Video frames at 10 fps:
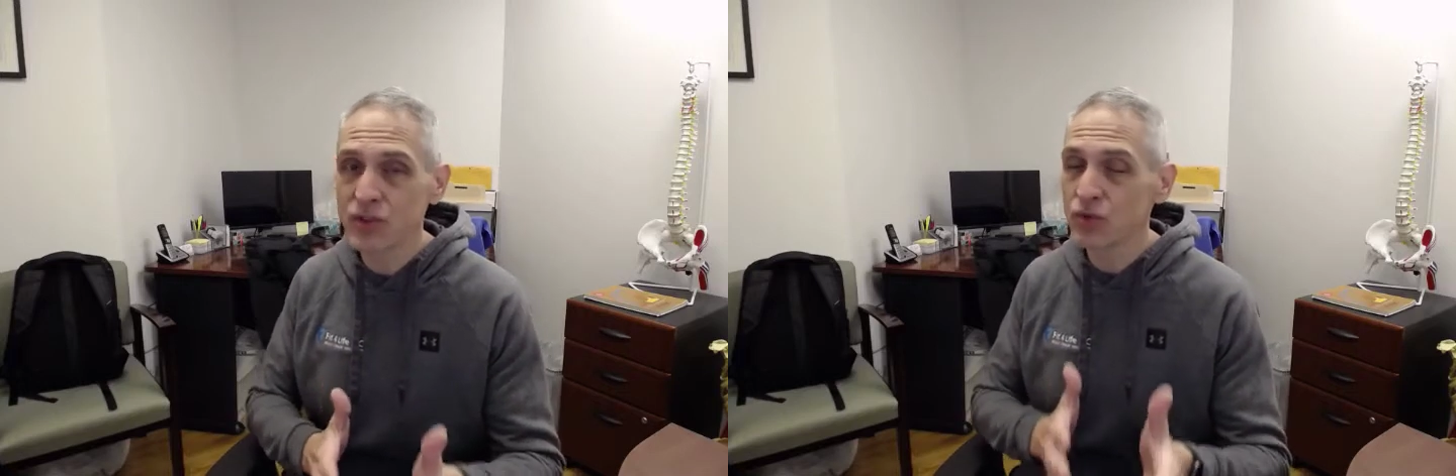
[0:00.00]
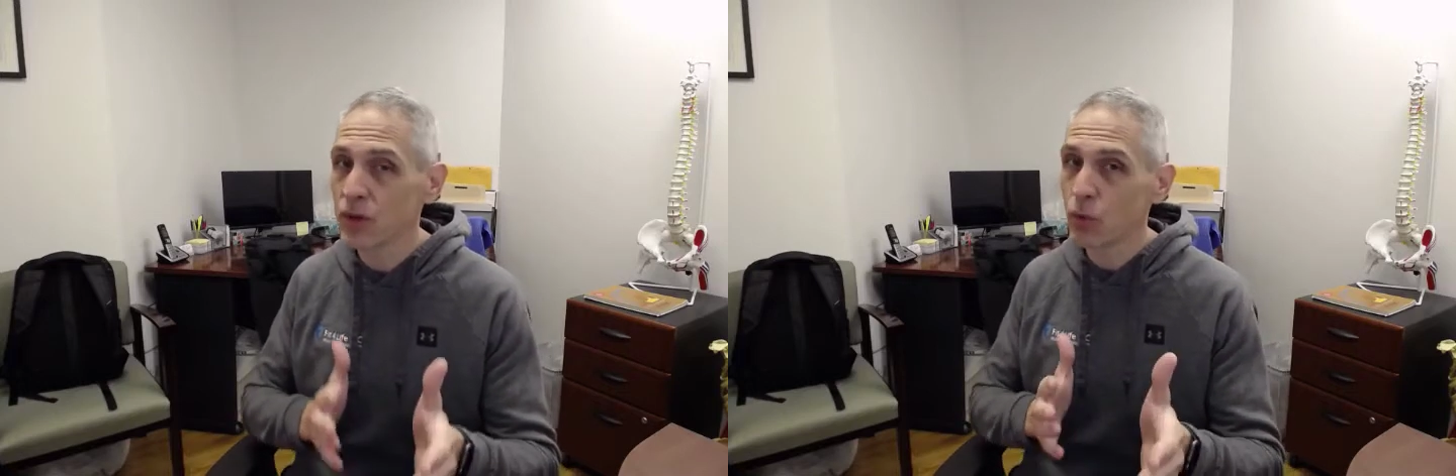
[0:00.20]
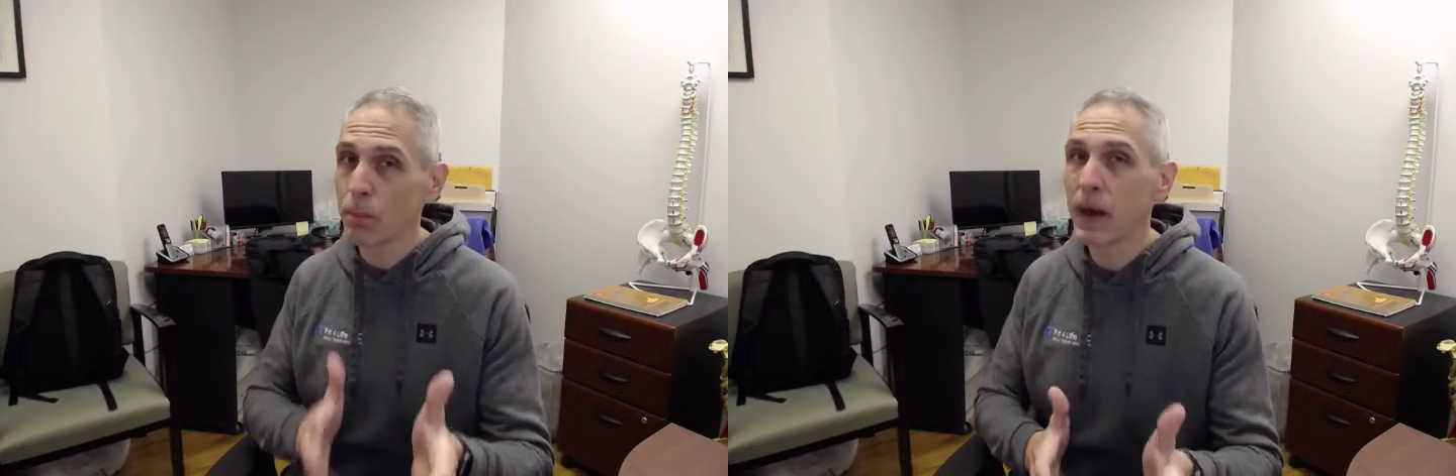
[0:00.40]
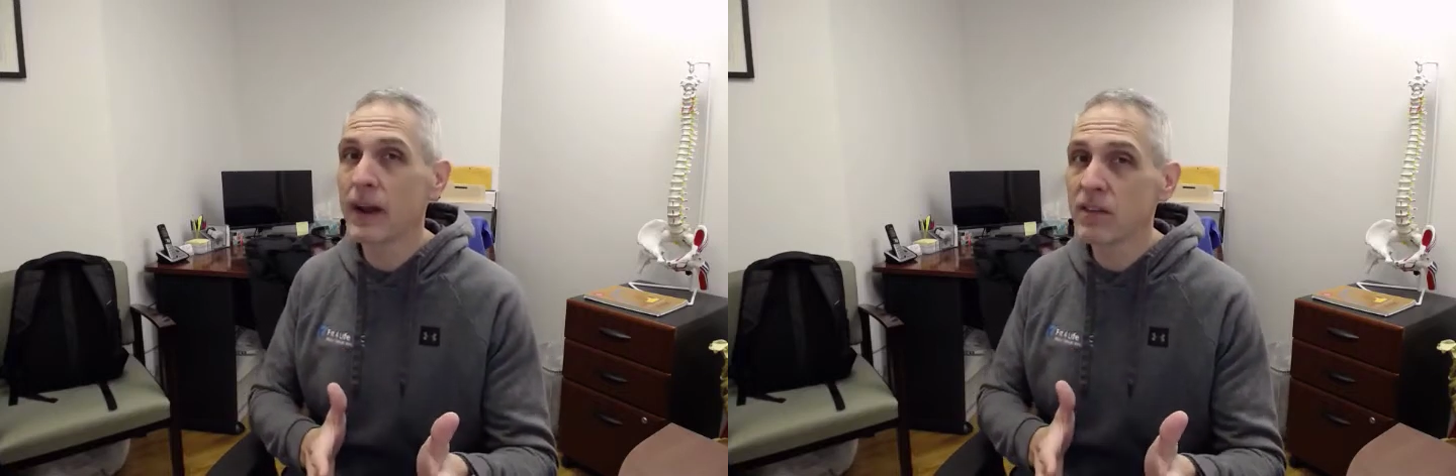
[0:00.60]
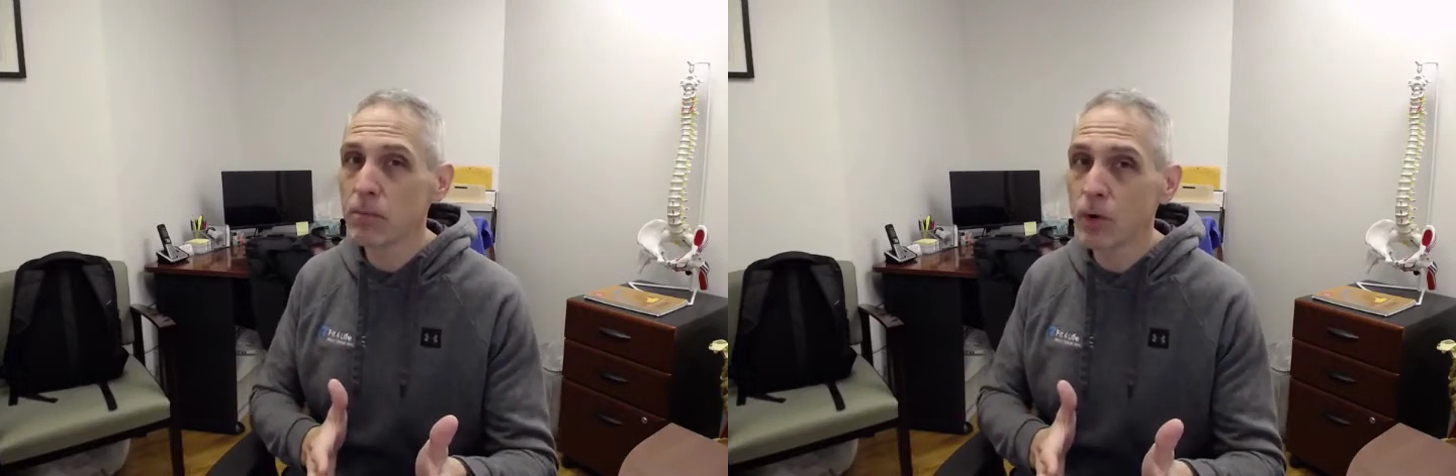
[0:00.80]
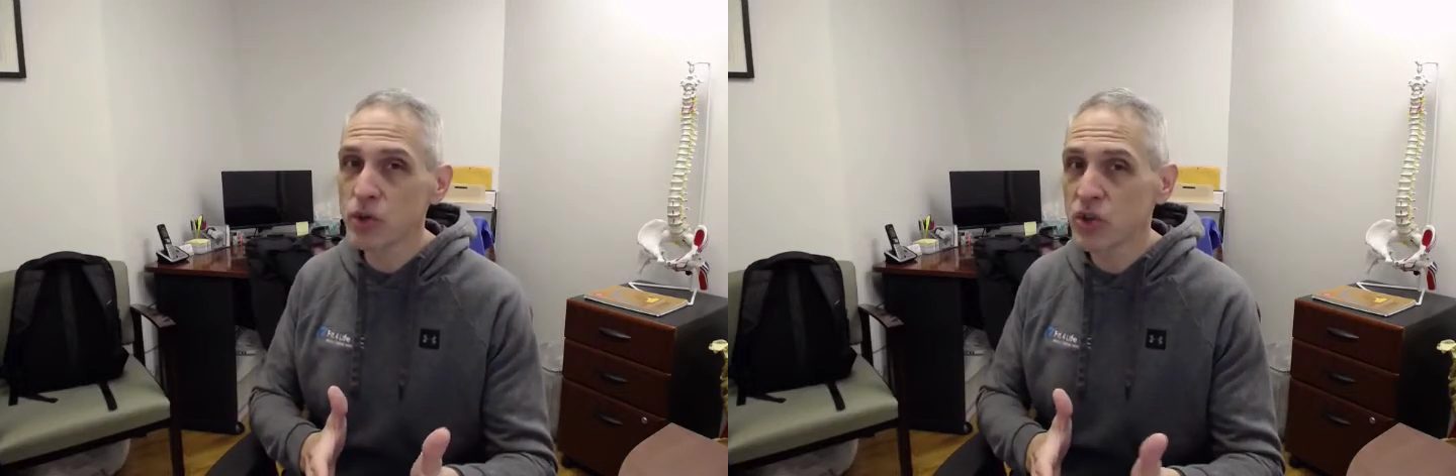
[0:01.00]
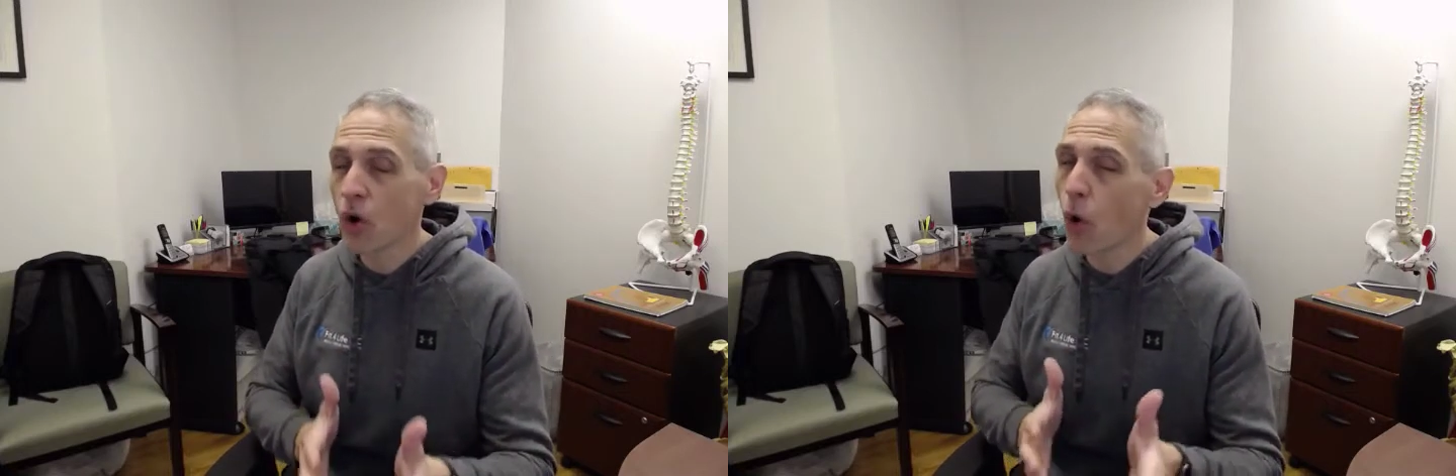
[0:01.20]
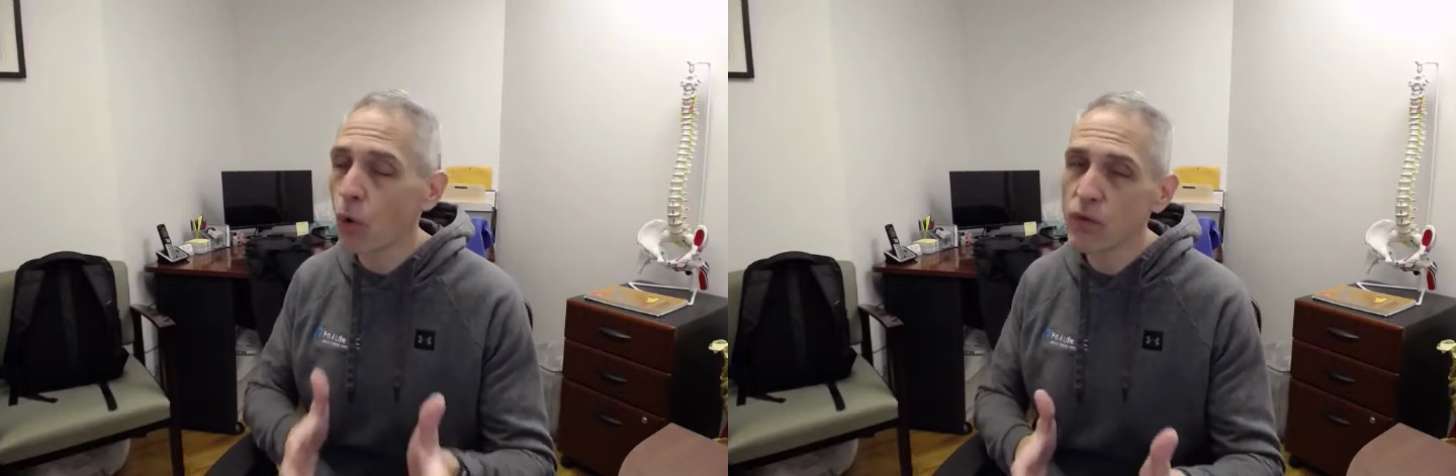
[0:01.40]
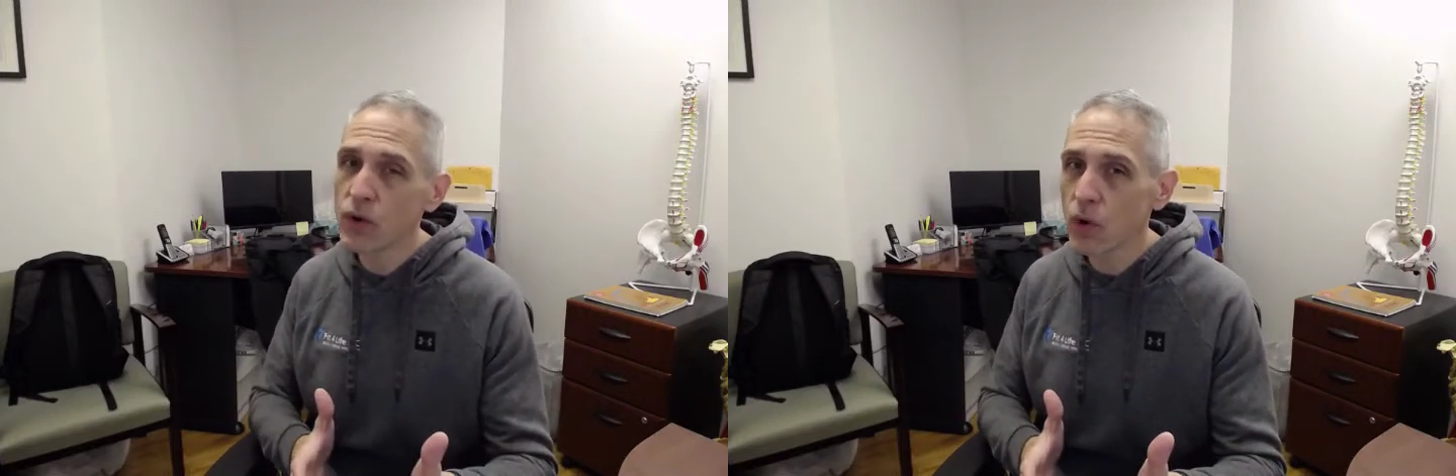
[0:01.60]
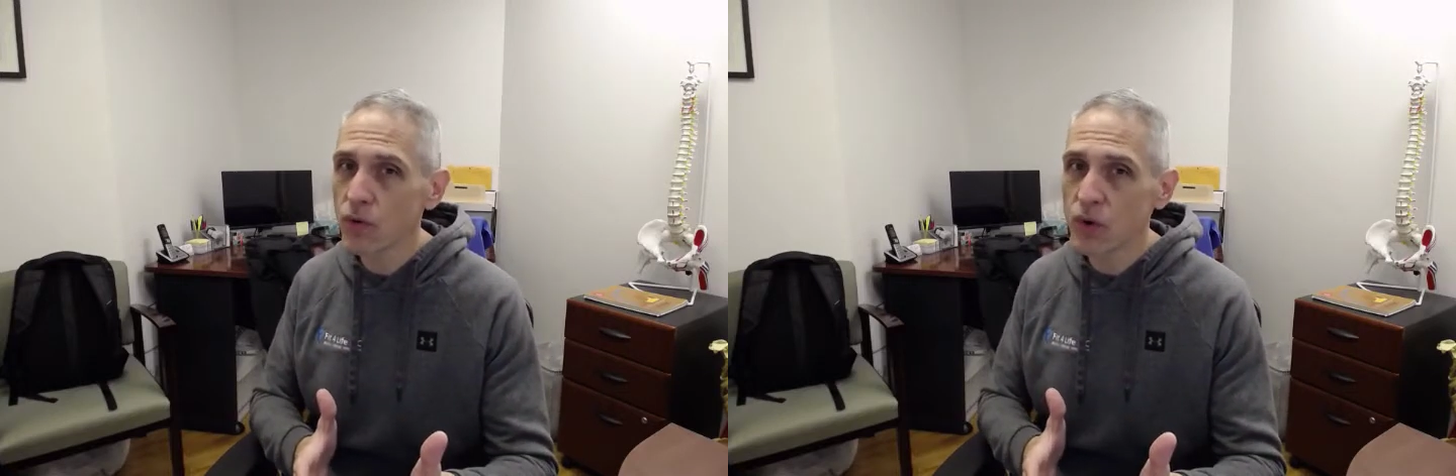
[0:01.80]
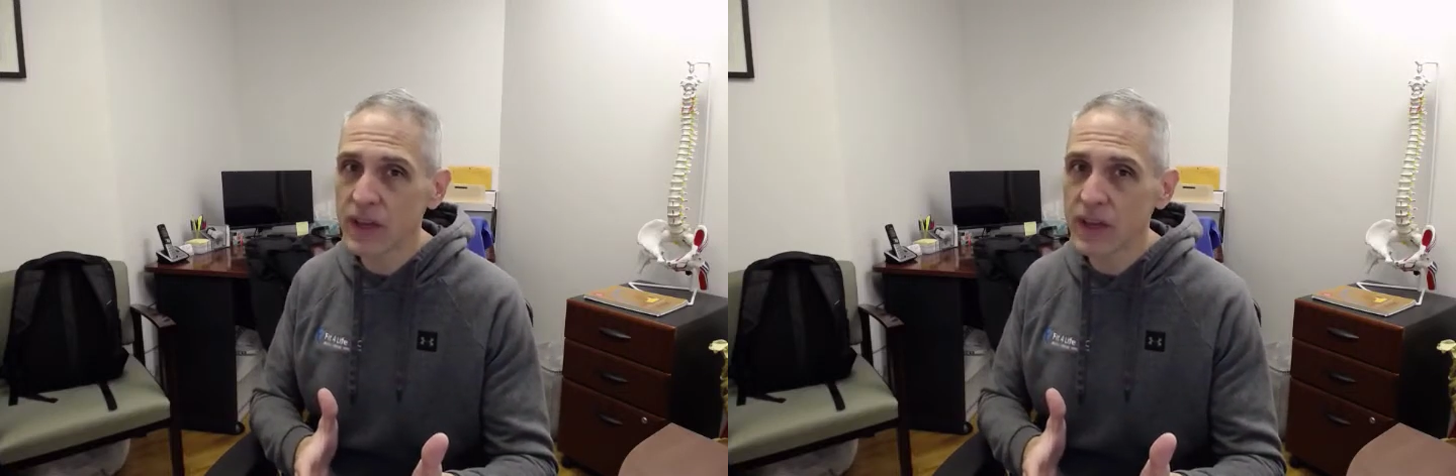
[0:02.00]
You're doing a repetitive motion over and over